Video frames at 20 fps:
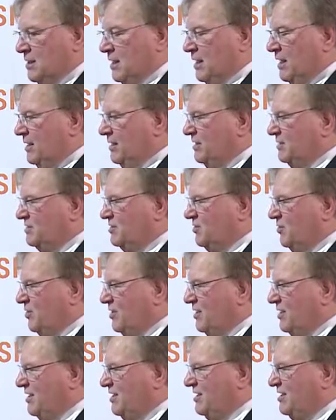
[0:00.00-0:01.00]
and you saw
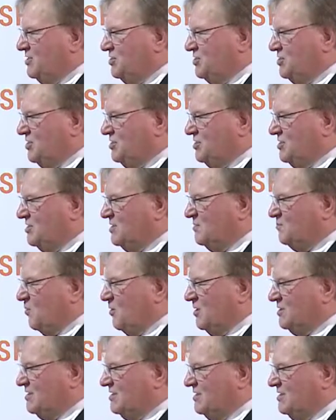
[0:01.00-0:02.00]
it in Ashish's
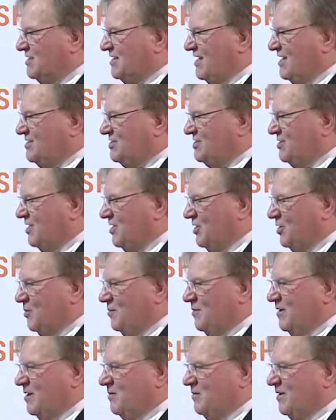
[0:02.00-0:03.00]
presentation a little
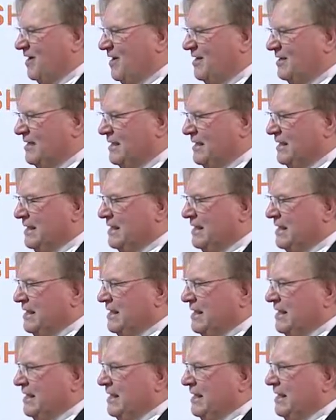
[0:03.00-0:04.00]
bit about,
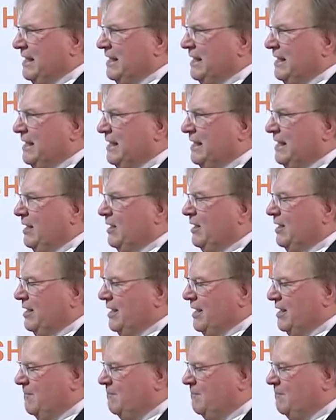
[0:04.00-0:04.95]
in the